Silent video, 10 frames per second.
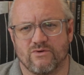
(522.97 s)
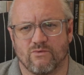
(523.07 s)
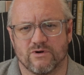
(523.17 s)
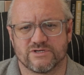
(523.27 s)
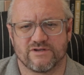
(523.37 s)
the
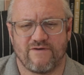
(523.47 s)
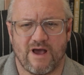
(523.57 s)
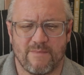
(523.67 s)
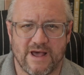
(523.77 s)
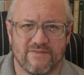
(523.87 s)
worst of
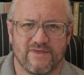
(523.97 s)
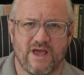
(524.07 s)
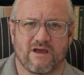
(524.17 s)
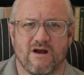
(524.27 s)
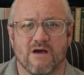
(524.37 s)
how bad the
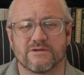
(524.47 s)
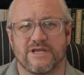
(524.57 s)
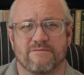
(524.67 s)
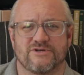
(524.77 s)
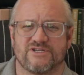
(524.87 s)
economic
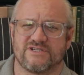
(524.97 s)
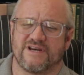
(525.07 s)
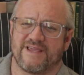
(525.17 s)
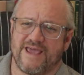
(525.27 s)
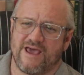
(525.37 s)
damage is going
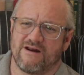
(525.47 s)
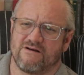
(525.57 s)
to get,